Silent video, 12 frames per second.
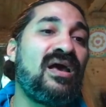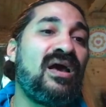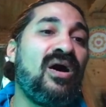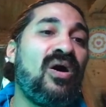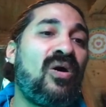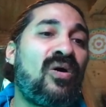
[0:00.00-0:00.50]

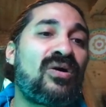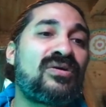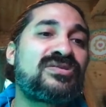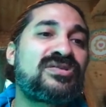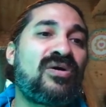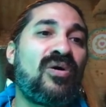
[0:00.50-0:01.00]

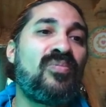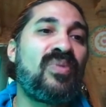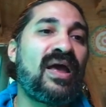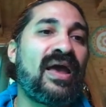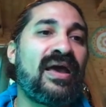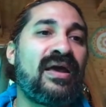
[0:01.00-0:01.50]
horoscope,
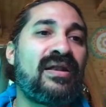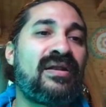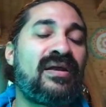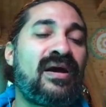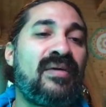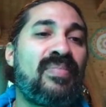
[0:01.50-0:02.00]

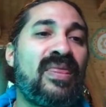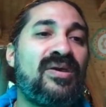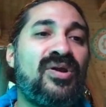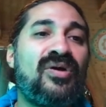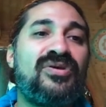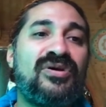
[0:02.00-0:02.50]
and
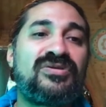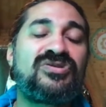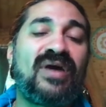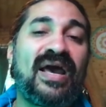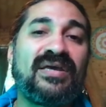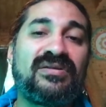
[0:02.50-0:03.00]
you're
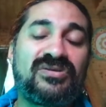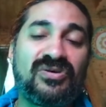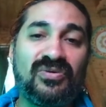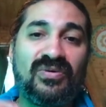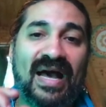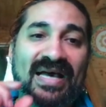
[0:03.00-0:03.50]
trying
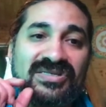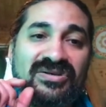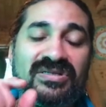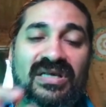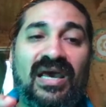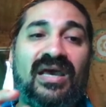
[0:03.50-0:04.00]
to
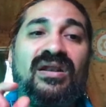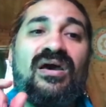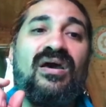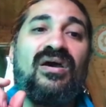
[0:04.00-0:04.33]
ascertain